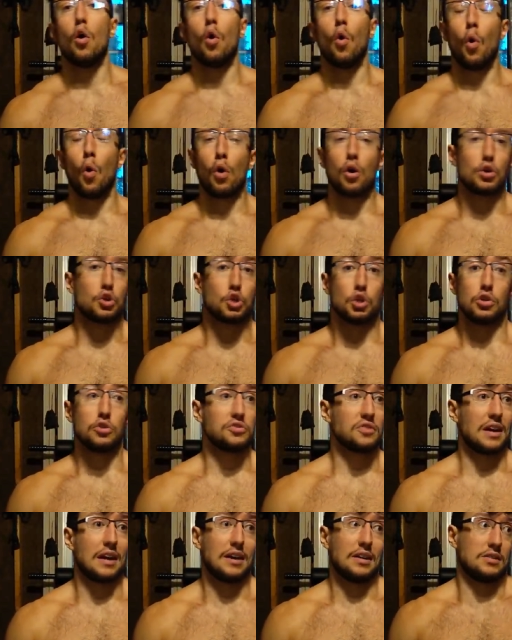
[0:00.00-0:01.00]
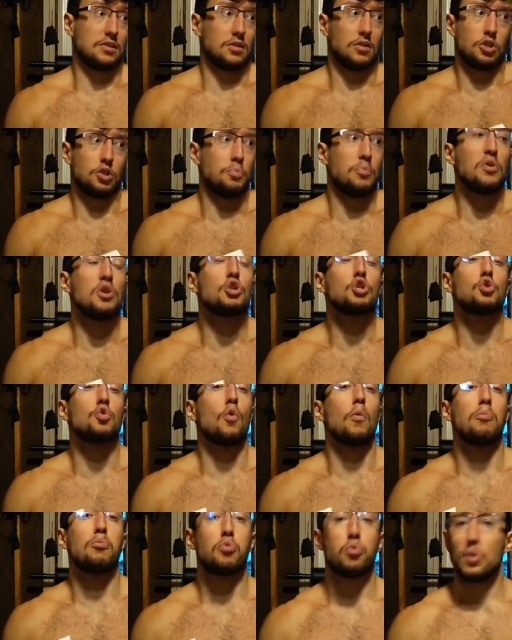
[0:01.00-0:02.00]
or just as
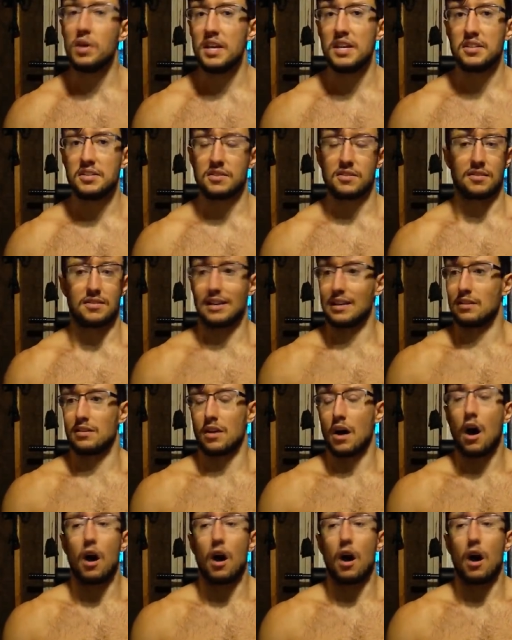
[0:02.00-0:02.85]
spiritual priests that